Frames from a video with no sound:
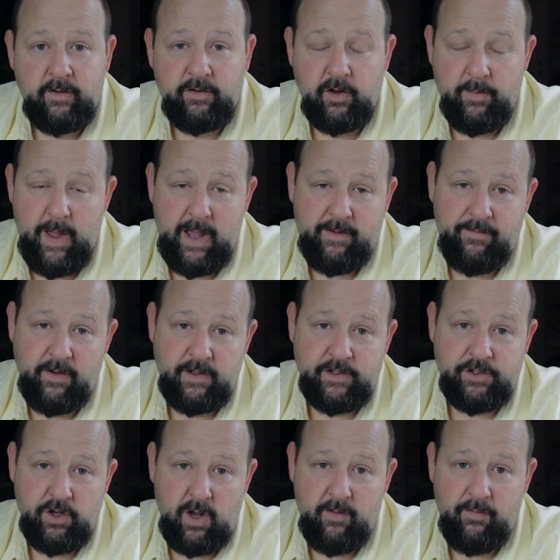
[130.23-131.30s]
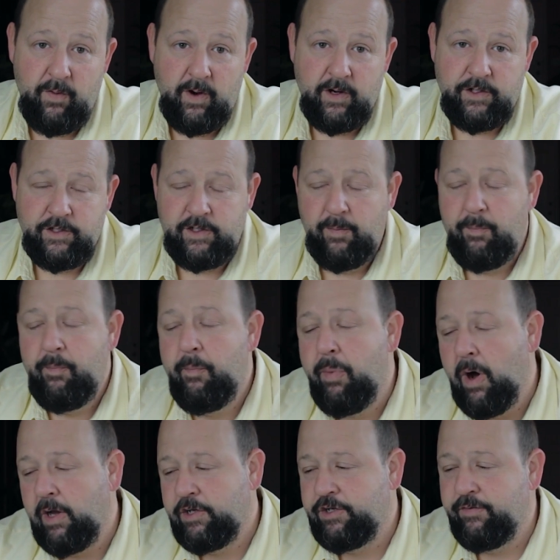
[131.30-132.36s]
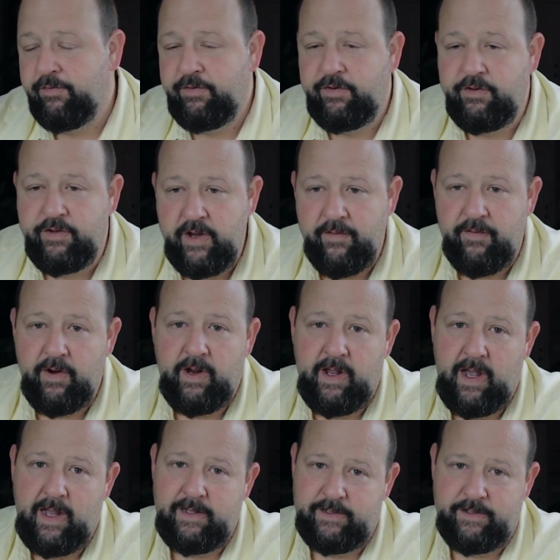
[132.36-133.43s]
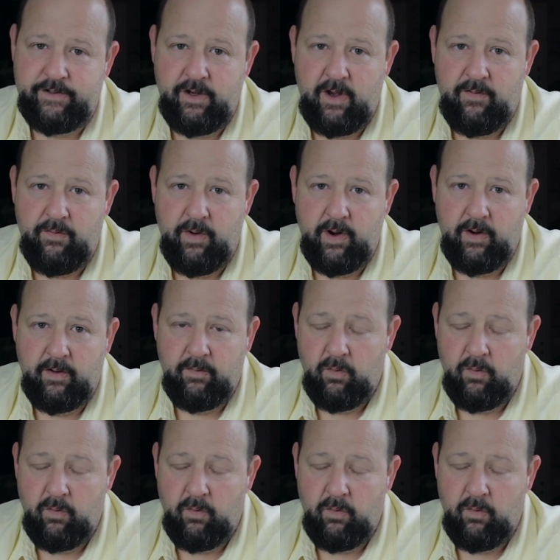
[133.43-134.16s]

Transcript: So the Macphun software, it's just a bunch of different kinds of software.